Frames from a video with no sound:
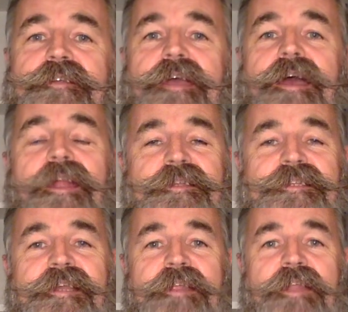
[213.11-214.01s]
And I'll
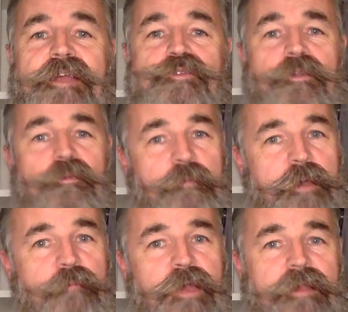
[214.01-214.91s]
see you in the next one. And
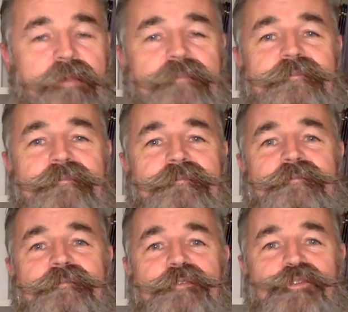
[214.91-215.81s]
remember,
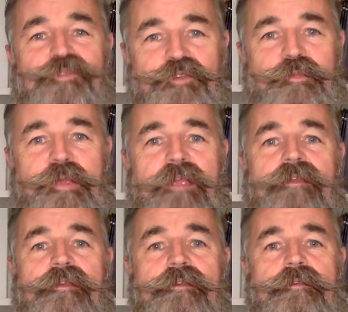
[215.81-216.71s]
trust me,
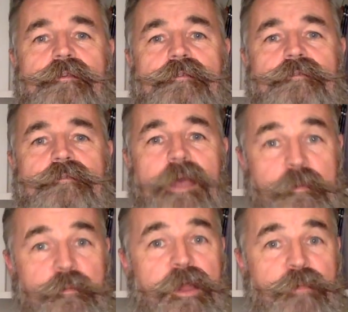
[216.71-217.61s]
I'm
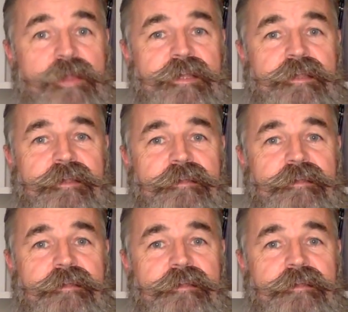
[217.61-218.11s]
a paramedic.